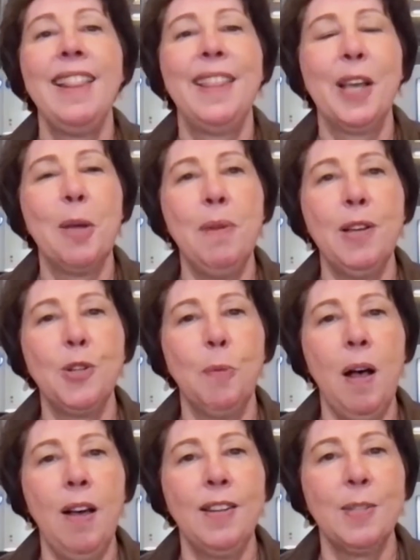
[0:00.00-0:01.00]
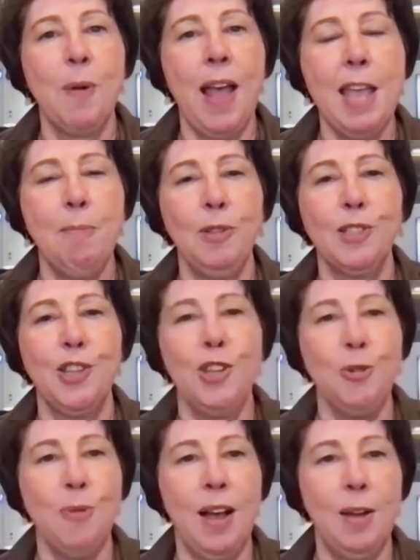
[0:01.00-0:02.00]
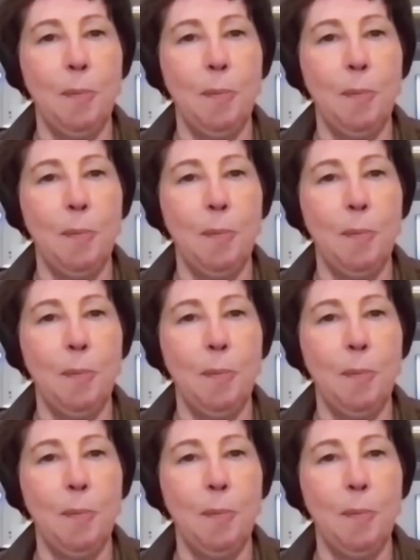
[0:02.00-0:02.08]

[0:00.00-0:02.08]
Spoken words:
the commercial partners were able to